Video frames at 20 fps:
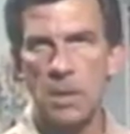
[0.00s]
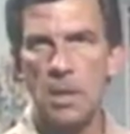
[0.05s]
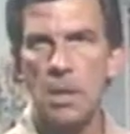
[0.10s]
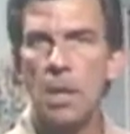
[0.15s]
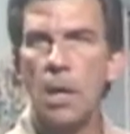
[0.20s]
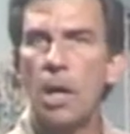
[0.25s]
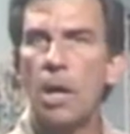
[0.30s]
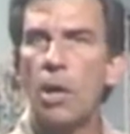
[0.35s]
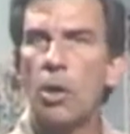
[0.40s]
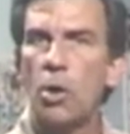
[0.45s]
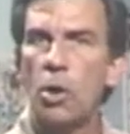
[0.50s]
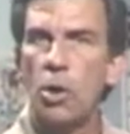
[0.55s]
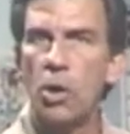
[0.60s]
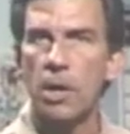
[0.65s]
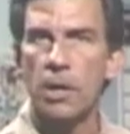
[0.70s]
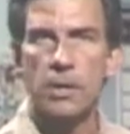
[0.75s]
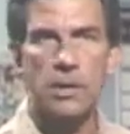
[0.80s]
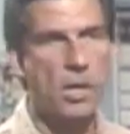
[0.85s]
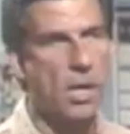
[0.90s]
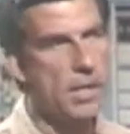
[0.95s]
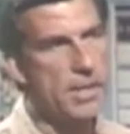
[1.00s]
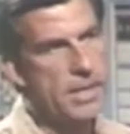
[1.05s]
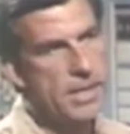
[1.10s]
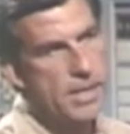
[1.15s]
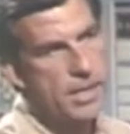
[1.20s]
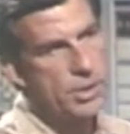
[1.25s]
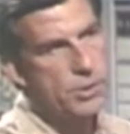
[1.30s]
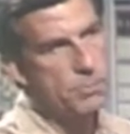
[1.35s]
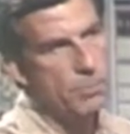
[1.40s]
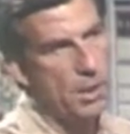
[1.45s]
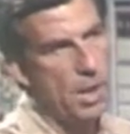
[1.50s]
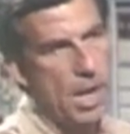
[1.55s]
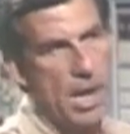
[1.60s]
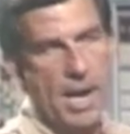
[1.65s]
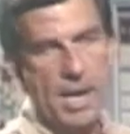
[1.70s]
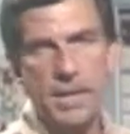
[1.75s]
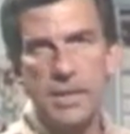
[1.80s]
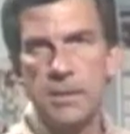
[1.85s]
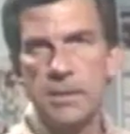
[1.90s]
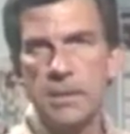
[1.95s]
A hook on each
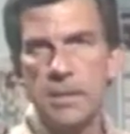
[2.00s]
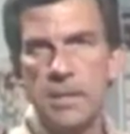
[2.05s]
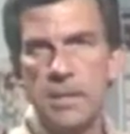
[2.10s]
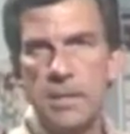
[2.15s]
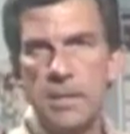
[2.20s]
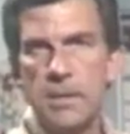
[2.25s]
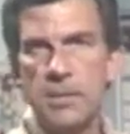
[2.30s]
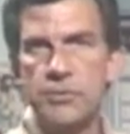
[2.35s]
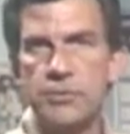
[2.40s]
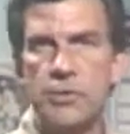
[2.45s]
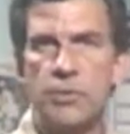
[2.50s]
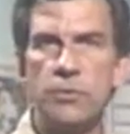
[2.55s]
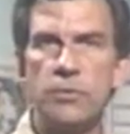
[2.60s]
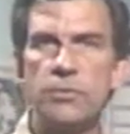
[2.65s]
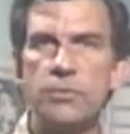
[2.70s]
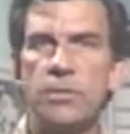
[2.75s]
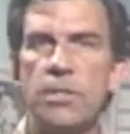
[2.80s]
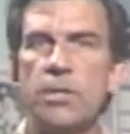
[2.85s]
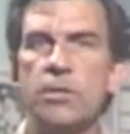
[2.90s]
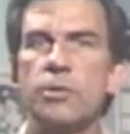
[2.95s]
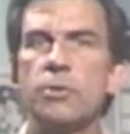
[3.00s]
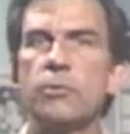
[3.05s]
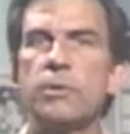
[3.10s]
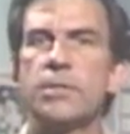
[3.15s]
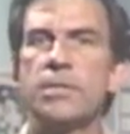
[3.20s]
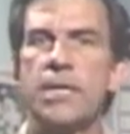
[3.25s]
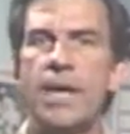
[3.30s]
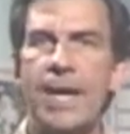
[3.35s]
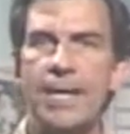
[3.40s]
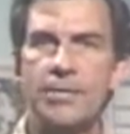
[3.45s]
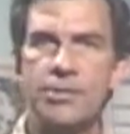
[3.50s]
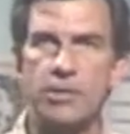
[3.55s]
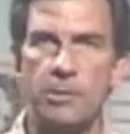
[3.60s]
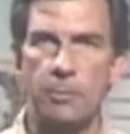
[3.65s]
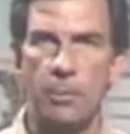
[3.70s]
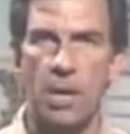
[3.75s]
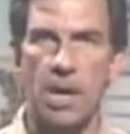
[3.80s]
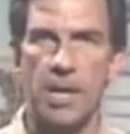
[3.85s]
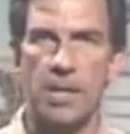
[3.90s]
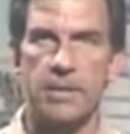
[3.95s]
block is used to attach the
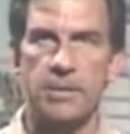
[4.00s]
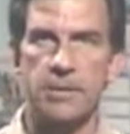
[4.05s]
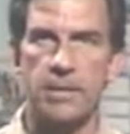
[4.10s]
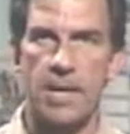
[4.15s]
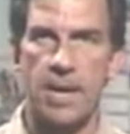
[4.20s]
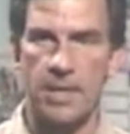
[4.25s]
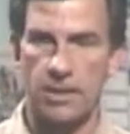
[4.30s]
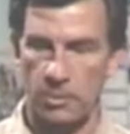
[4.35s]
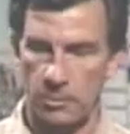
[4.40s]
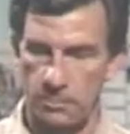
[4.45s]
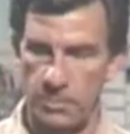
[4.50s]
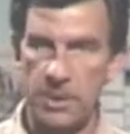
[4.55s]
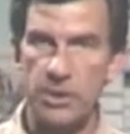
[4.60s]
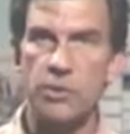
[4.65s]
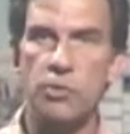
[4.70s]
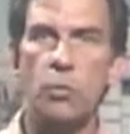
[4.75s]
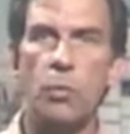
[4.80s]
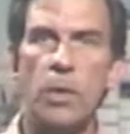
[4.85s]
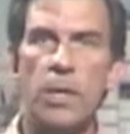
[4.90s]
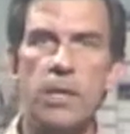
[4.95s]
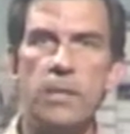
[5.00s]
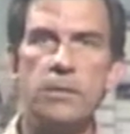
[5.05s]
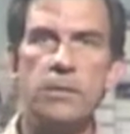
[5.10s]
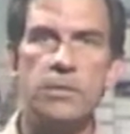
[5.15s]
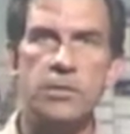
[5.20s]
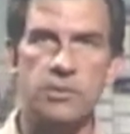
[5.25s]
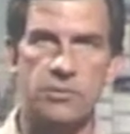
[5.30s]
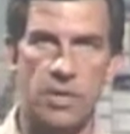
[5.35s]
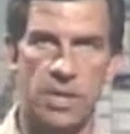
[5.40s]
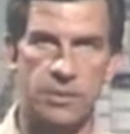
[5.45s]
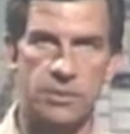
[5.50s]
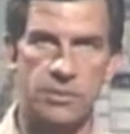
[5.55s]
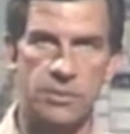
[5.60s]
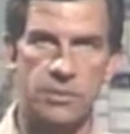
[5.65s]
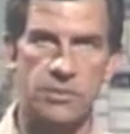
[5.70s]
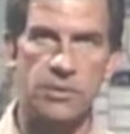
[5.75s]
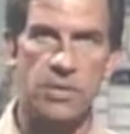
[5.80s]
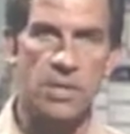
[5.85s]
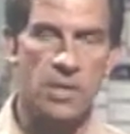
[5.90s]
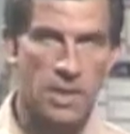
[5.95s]
block and tackle between the
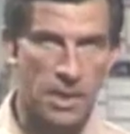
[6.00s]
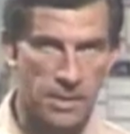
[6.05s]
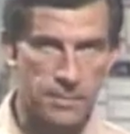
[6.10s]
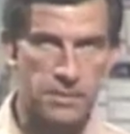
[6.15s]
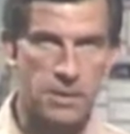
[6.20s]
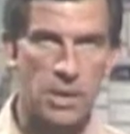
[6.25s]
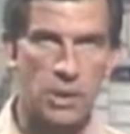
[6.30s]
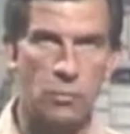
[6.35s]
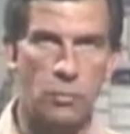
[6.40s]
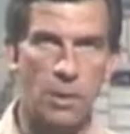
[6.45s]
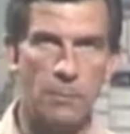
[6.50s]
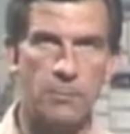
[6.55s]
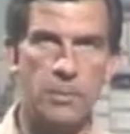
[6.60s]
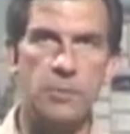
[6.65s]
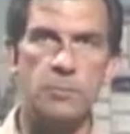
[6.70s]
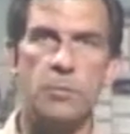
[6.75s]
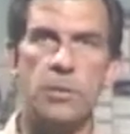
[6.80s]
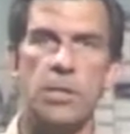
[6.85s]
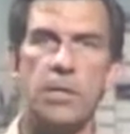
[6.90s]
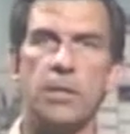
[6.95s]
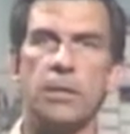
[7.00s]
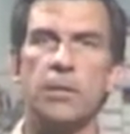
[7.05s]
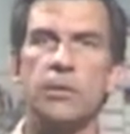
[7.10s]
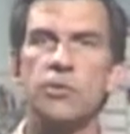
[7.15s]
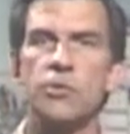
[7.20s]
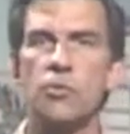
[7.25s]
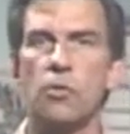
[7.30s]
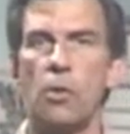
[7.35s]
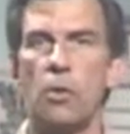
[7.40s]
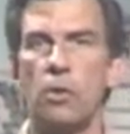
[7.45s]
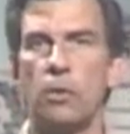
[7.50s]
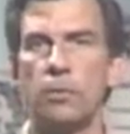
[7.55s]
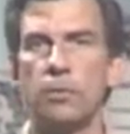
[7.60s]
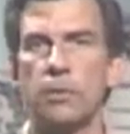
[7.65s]
structures and the equipment being controlled.